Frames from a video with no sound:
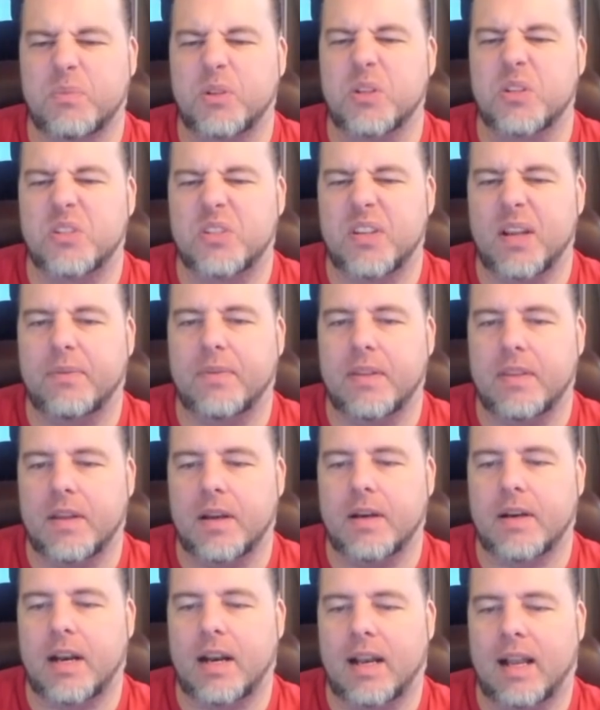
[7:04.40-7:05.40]
good stuff in
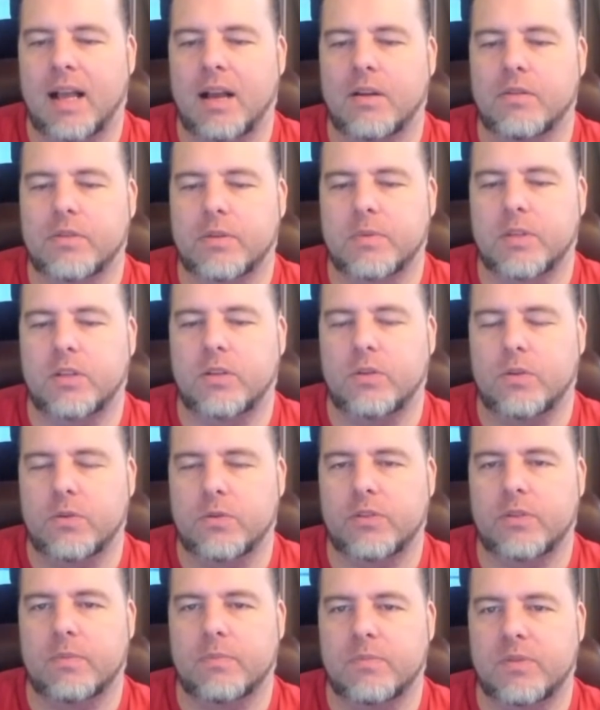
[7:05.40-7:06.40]
there that allows him to do
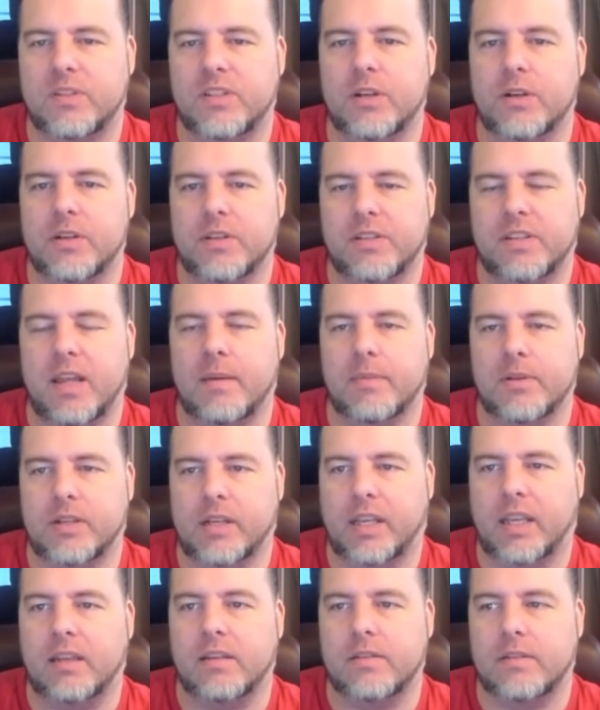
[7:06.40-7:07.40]
some serious damage
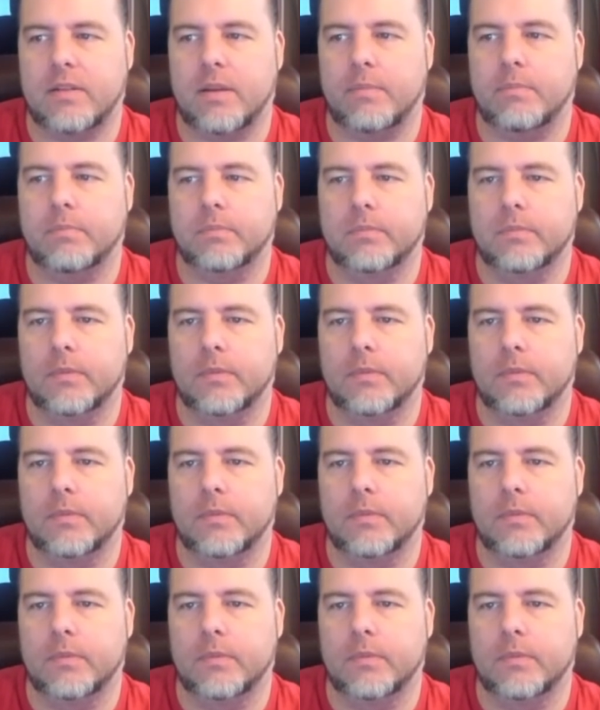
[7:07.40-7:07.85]
against them.